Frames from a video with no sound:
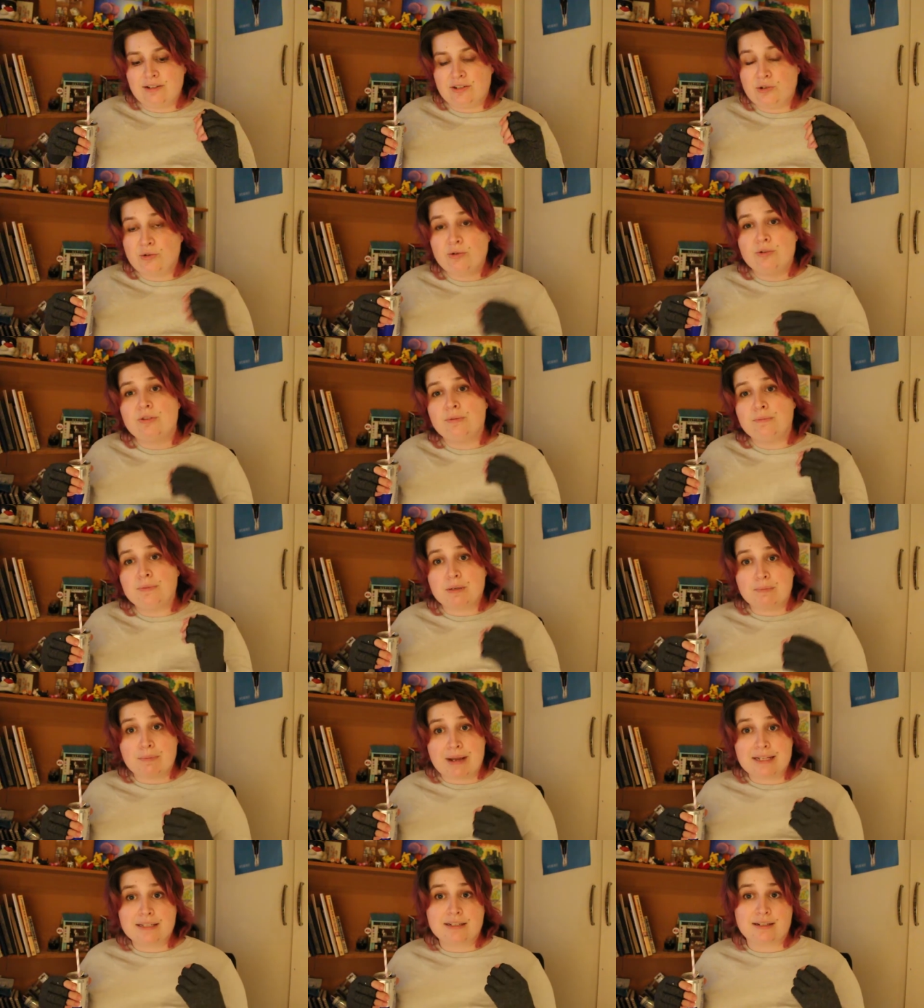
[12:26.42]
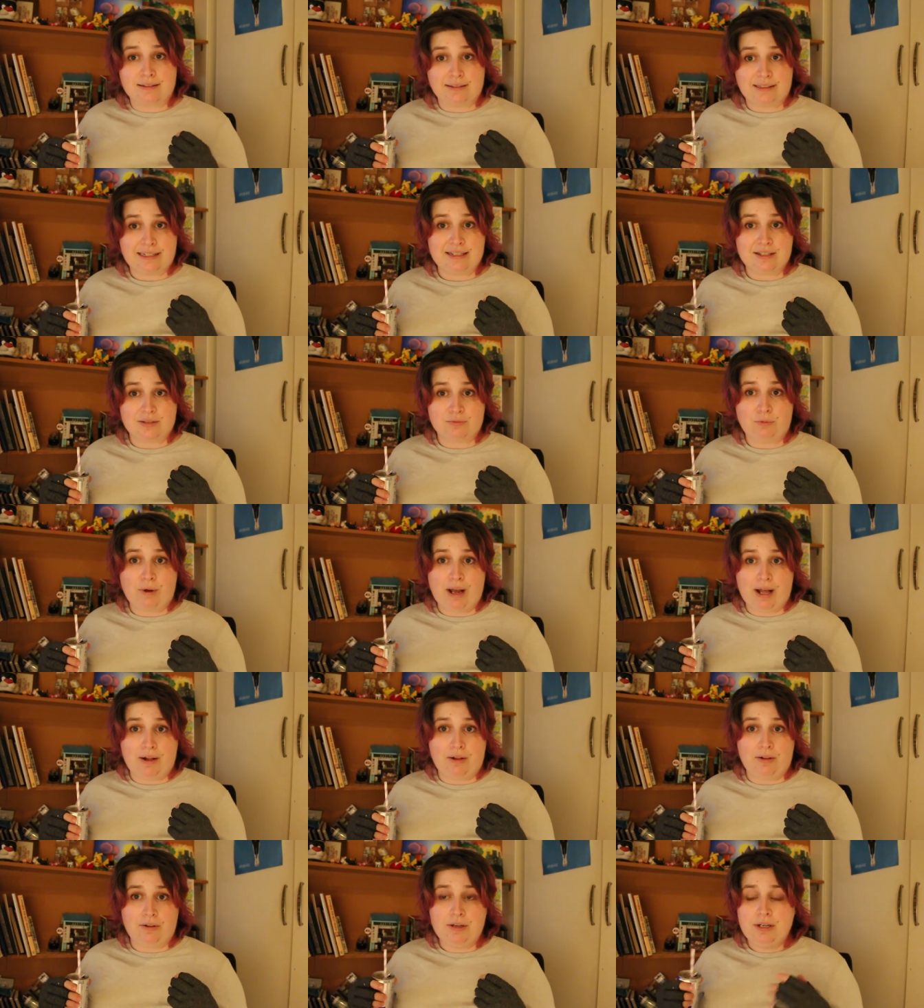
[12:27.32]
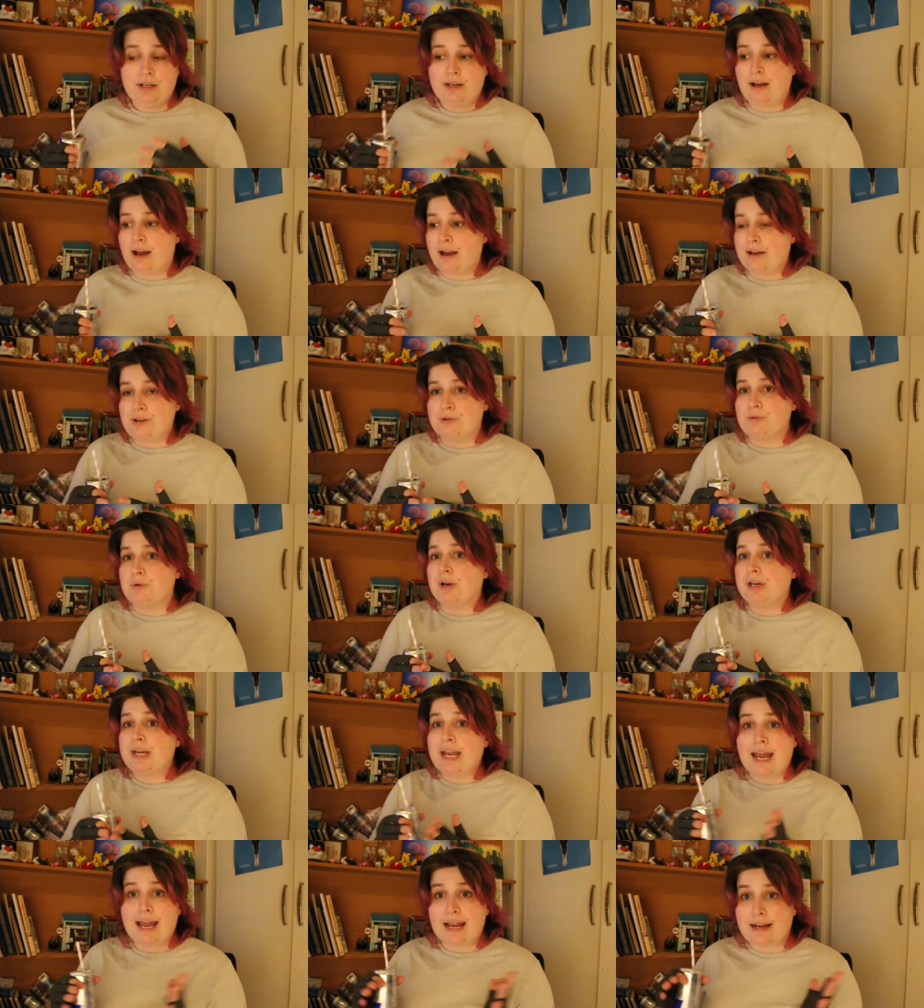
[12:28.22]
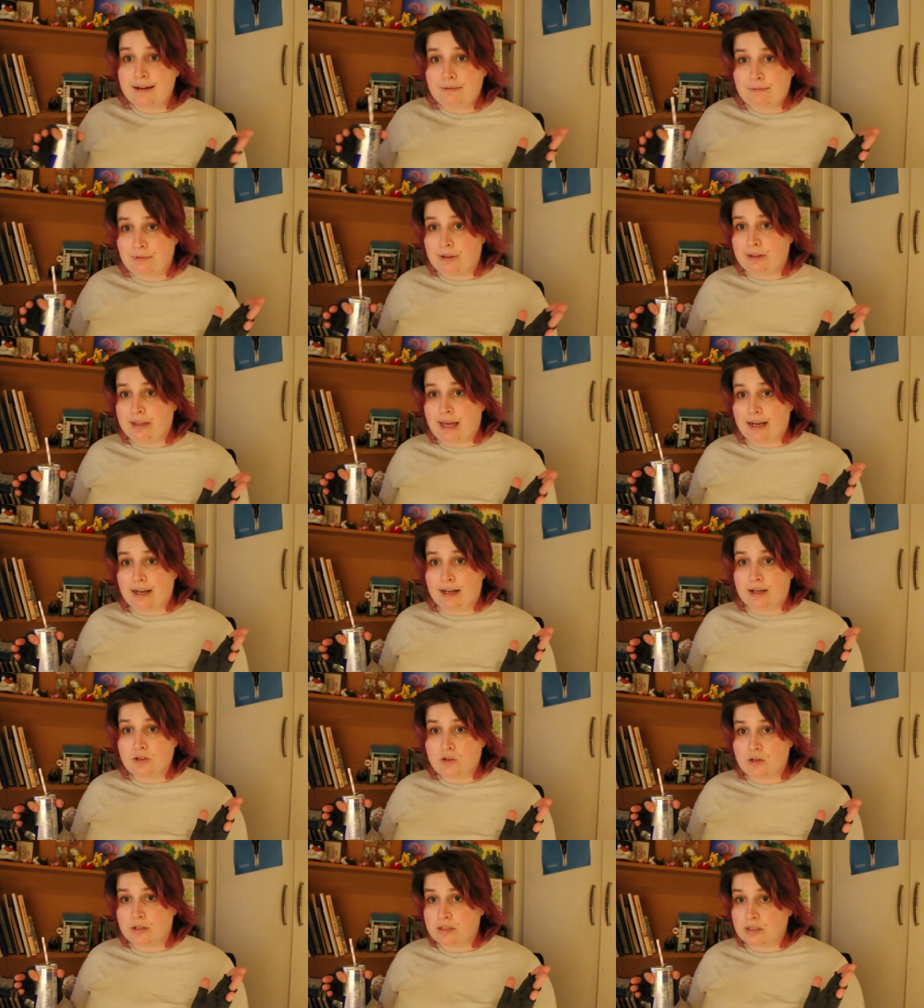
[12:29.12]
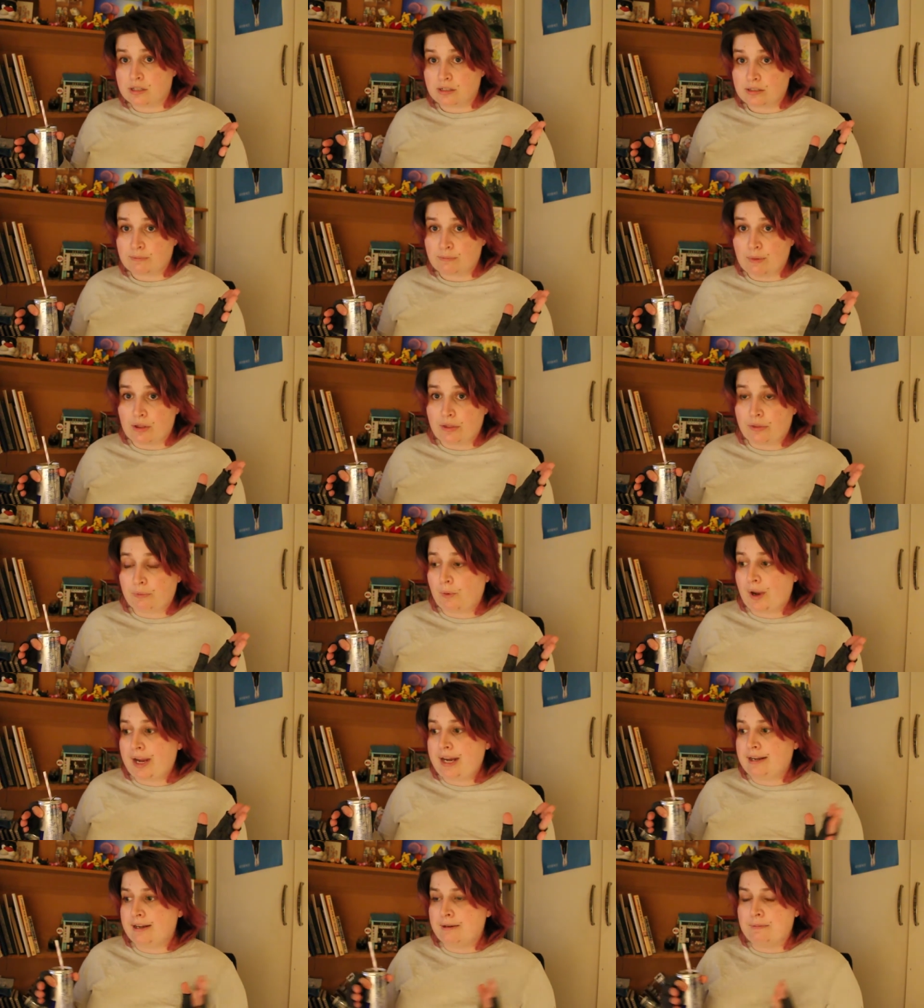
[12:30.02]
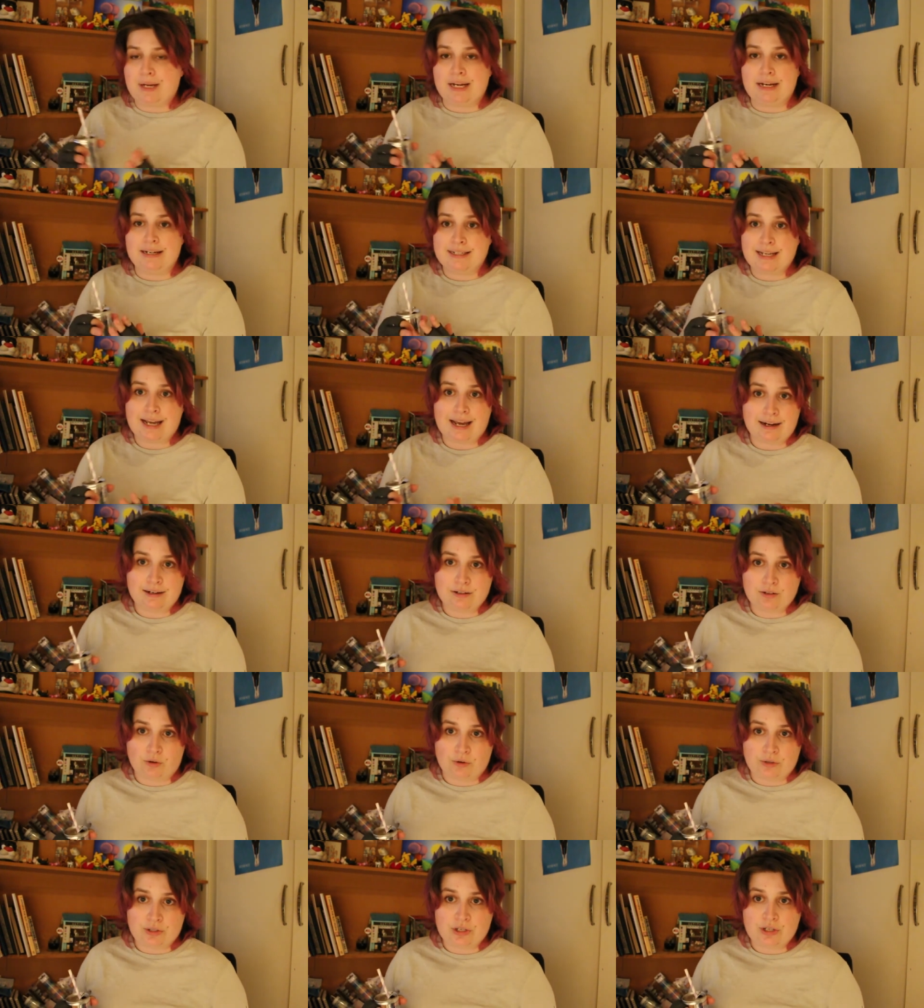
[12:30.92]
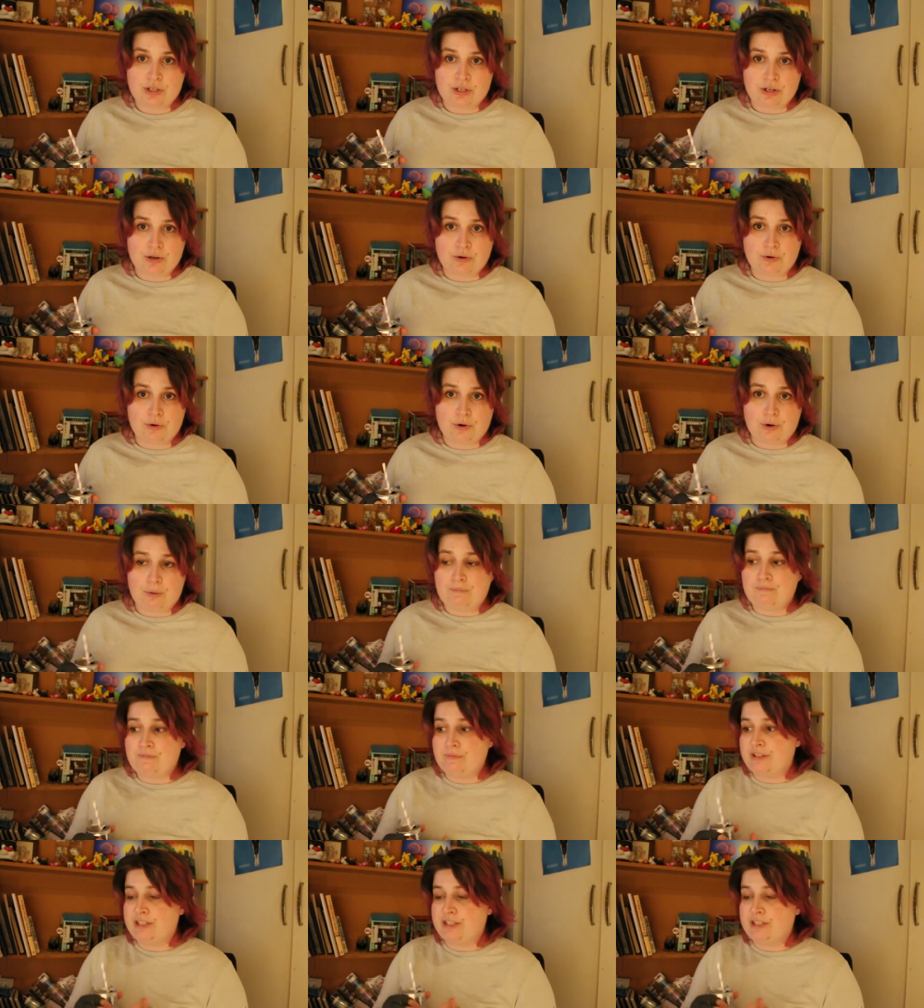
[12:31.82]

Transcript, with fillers: do them domestically as well. Are you okay with that extra six month wait and being tacked onto your